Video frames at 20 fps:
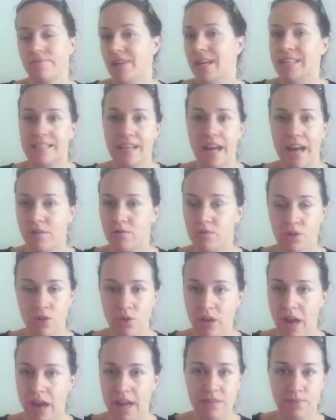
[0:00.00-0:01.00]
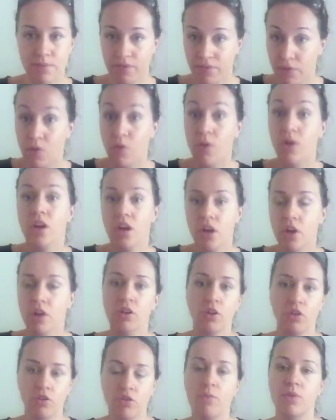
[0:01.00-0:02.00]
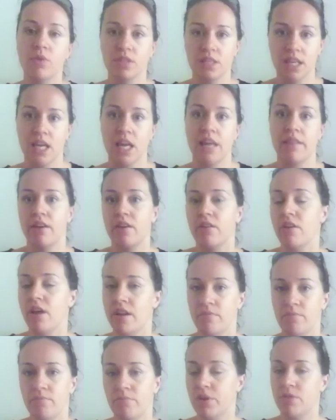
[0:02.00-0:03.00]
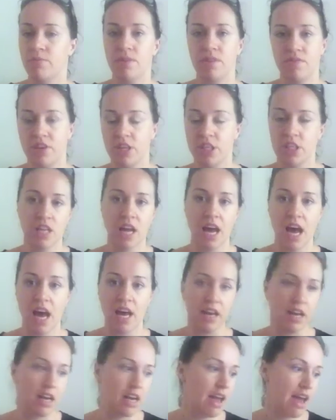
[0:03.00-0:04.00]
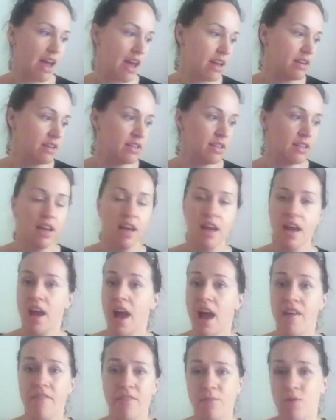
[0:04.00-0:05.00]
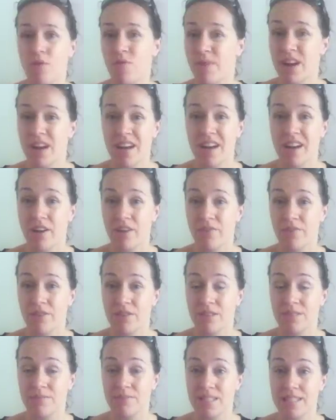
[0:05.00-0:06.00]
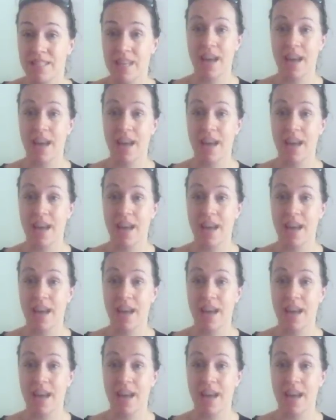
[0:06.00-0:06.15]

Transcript: a day or two days before, glue them all together and put them in the fridge to harden, and have them all ready to go for Christmas